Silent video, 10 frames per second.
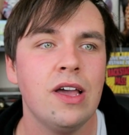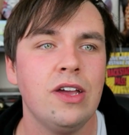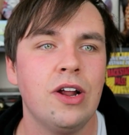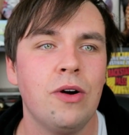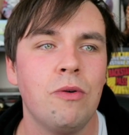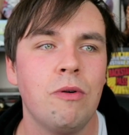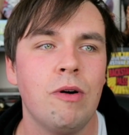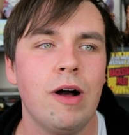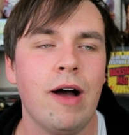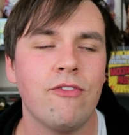You know,
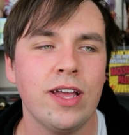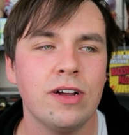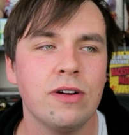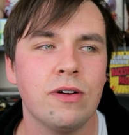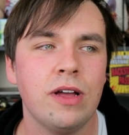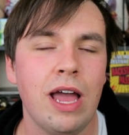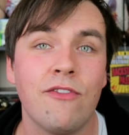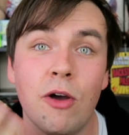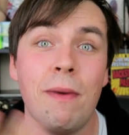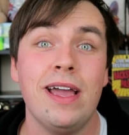I think if you're